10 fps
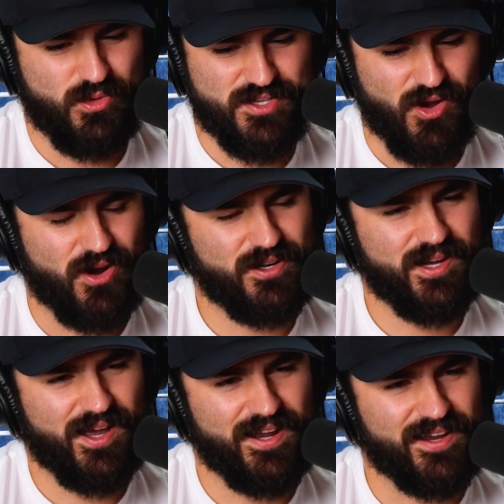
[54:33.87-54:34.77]
Was it
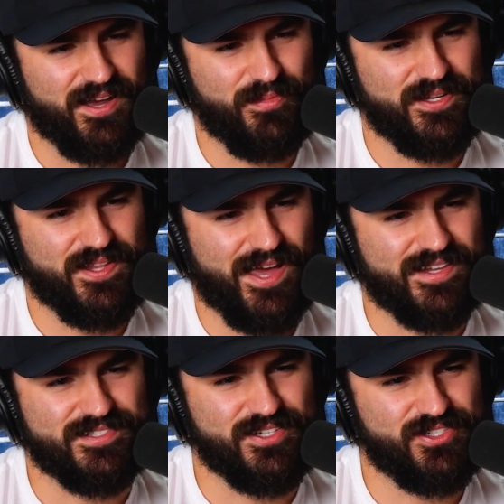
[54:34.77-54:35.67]
hard kind of coming to that
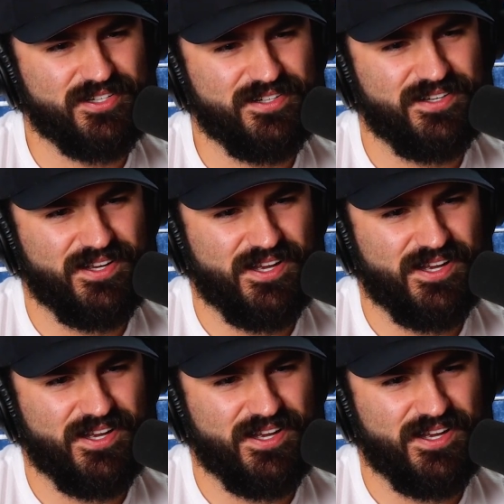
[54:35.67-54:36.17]
decision?